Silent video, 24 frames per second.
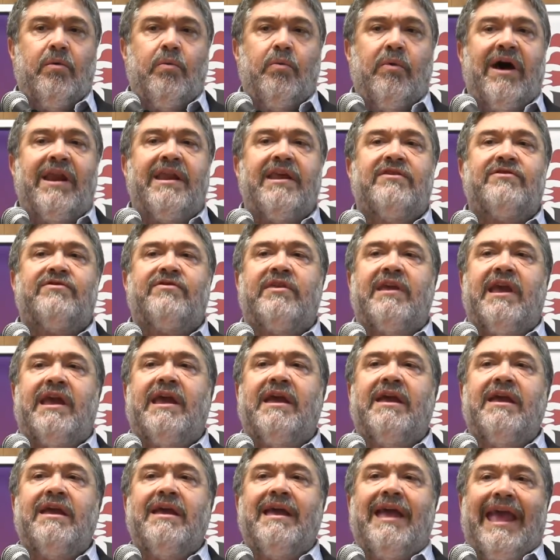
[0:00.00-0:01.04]
what is
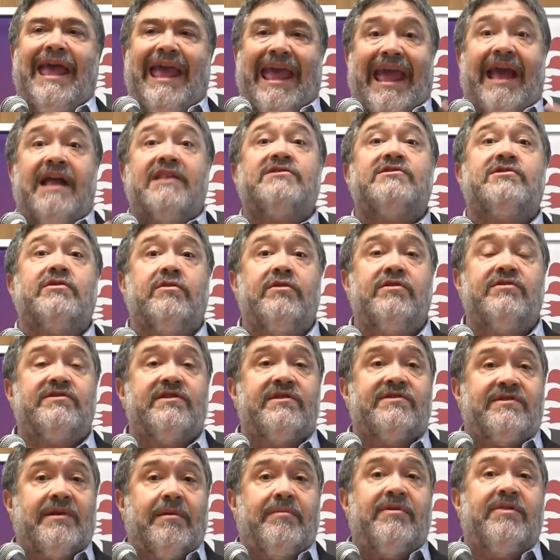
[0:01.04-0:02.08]
the answers
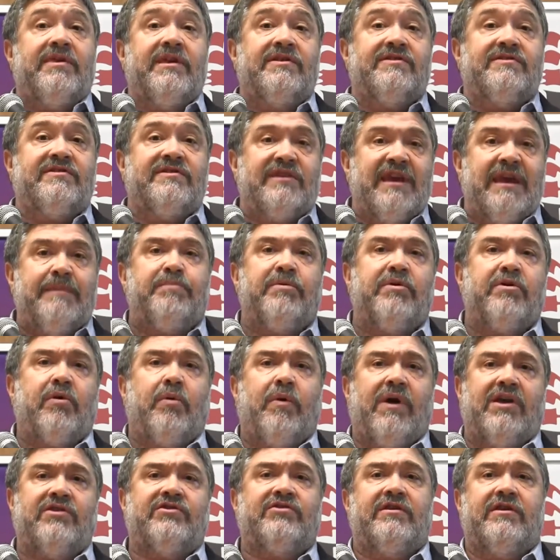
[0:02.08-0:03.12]
to some of these deeper
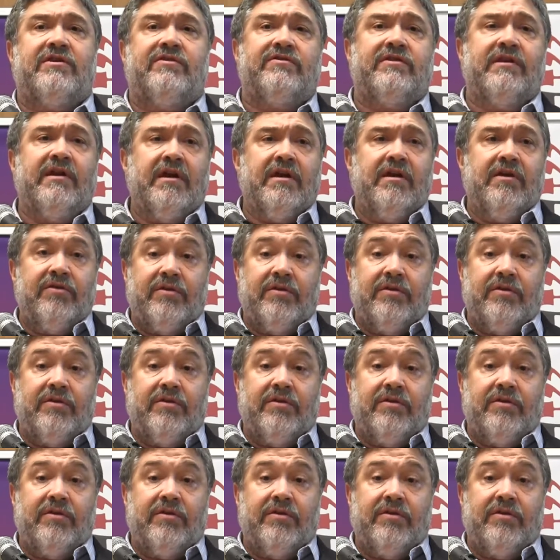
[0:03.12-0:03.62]
questions